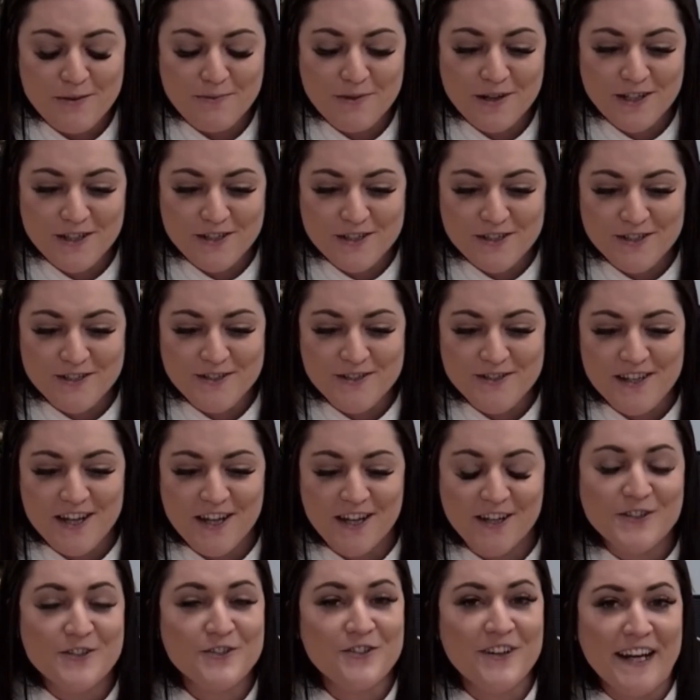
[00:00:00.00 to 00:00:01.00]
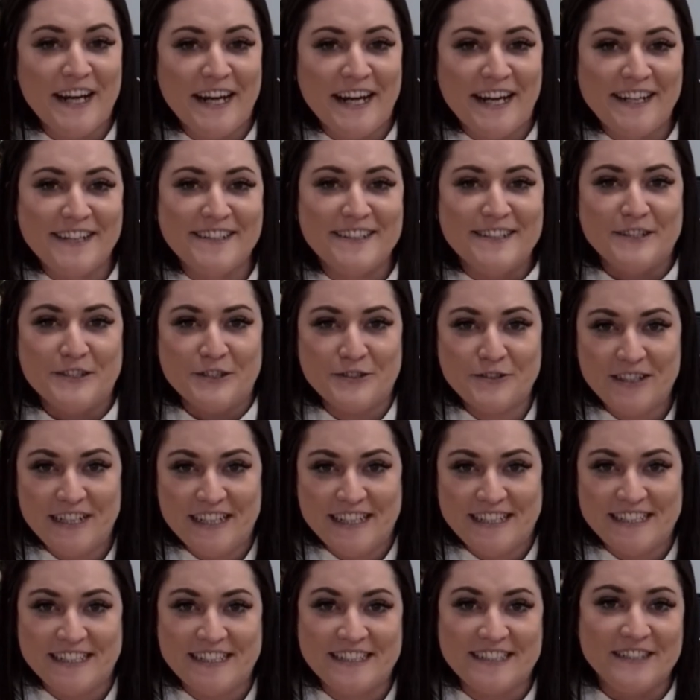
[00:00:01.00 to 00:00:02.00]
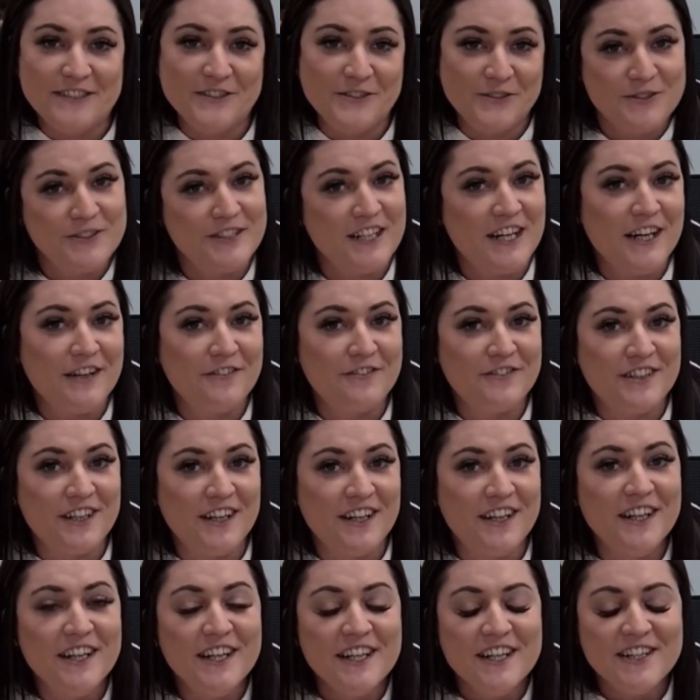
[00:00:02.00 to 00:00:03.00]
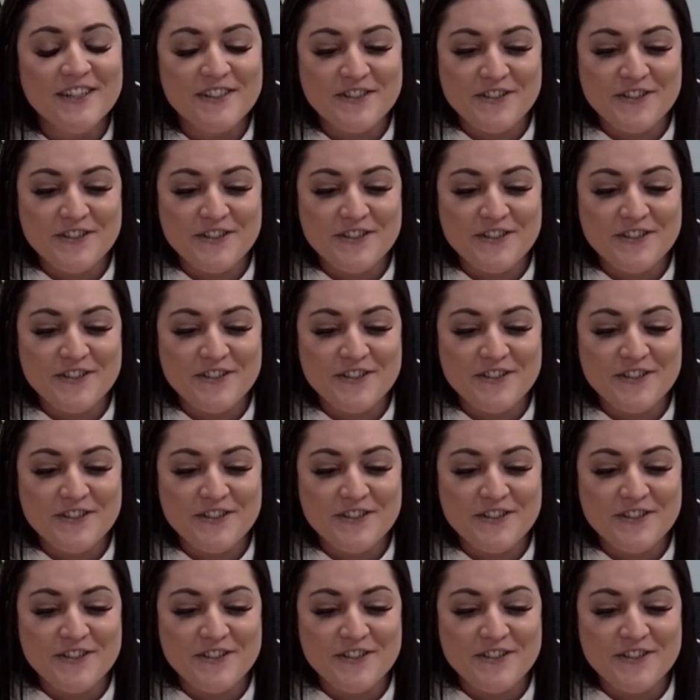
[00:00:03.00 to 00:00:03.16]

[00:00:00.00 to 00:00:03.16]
managers are trained and treated and looked after.